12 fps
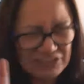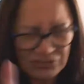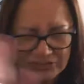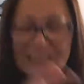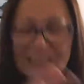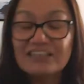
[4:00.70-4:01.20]

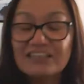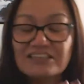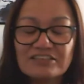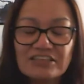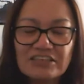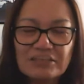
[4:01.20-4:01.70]
It's
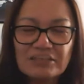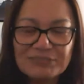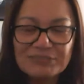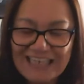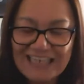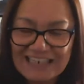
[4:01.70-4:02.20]

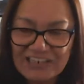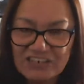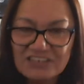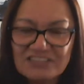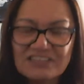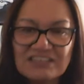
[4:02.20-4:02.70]

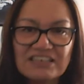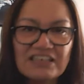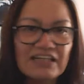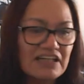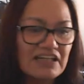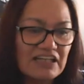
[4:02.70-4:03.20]
potatoes,
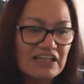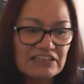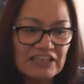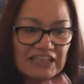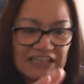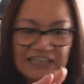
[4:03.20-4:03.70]

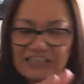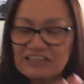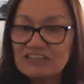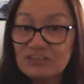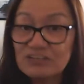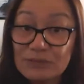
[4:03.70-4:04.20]

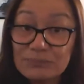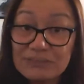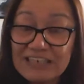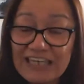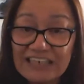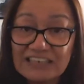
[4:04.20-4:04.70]
sweet
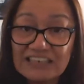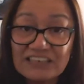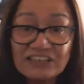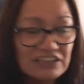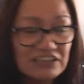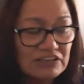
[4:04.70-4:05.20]
potato,
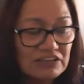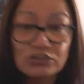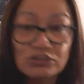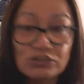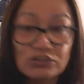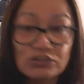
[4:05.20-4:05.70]

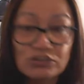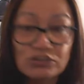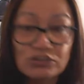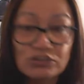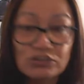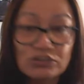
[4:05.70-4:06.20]
kumara
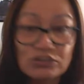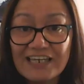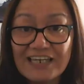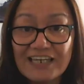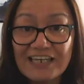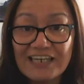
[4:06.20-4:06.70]

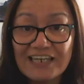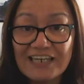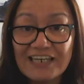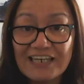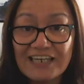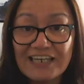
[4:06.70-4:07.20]
or pumpkin,
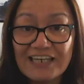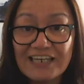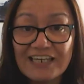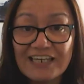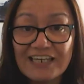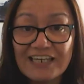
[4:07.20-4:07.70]

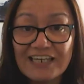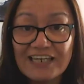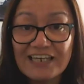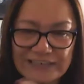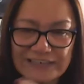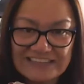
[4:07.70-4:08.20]
and
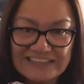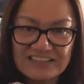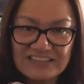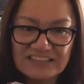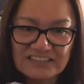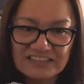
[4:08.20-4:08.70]
your
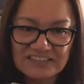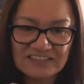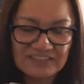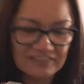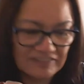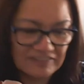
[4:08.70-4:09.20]
greens,
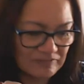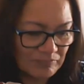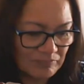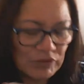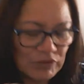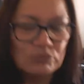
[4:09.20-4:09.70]

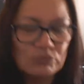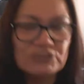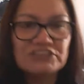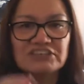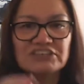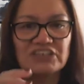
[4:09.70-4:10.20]

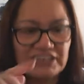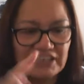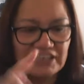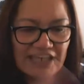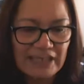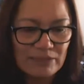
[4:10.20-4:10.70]
which is
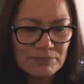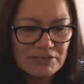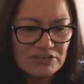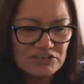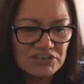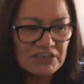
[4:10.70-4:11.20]
either
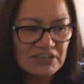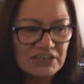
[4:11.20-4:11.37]
cabbage,